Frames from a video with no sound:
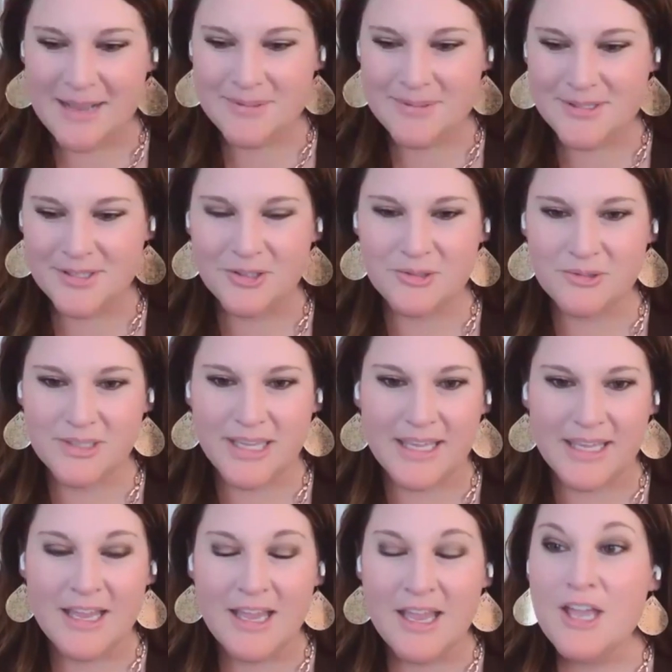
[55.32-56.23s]

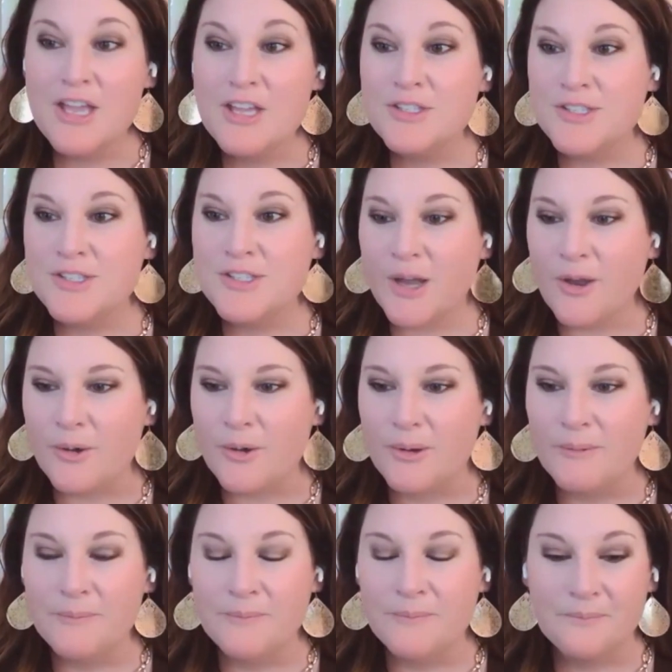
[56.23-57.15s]
absolutely.
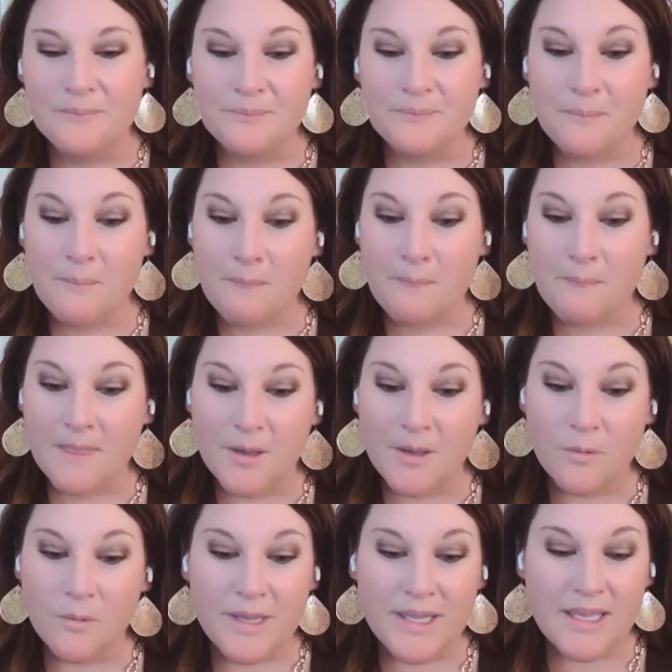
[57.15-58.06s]
So
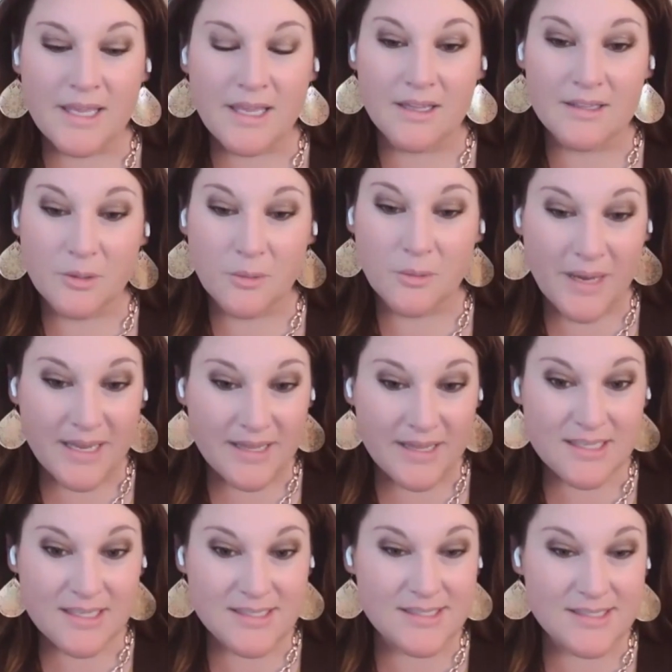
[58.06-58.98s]
the way that
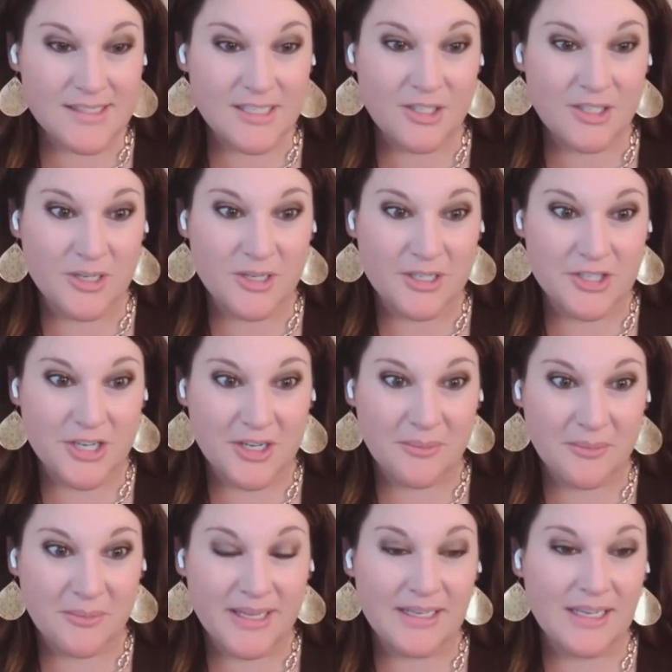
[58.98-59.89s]
this is going to work,
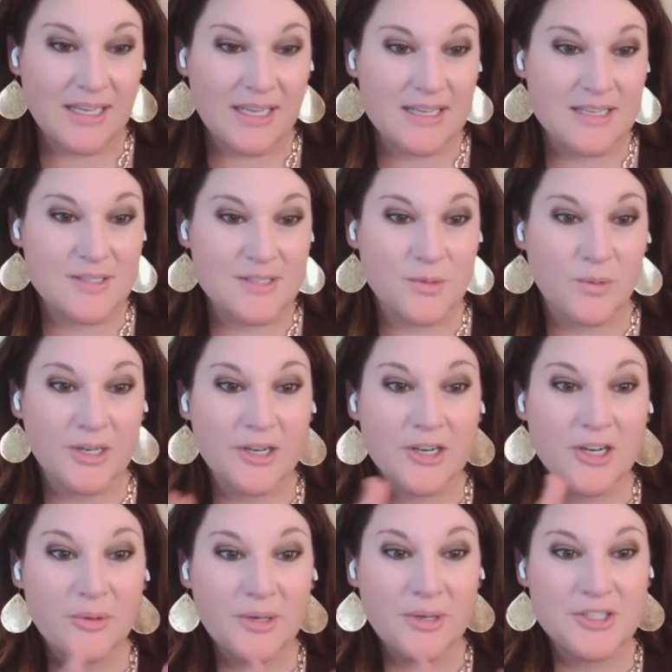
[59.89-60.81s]
gentlemen, is we're
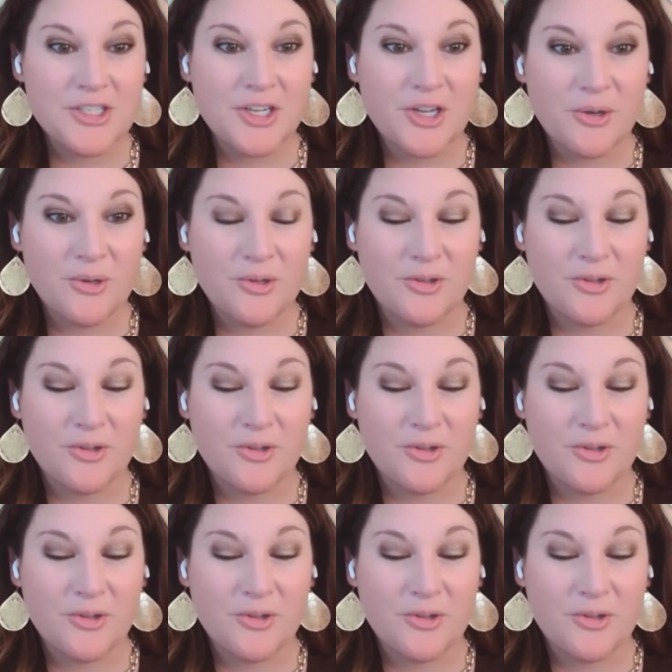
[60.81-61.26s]
going to go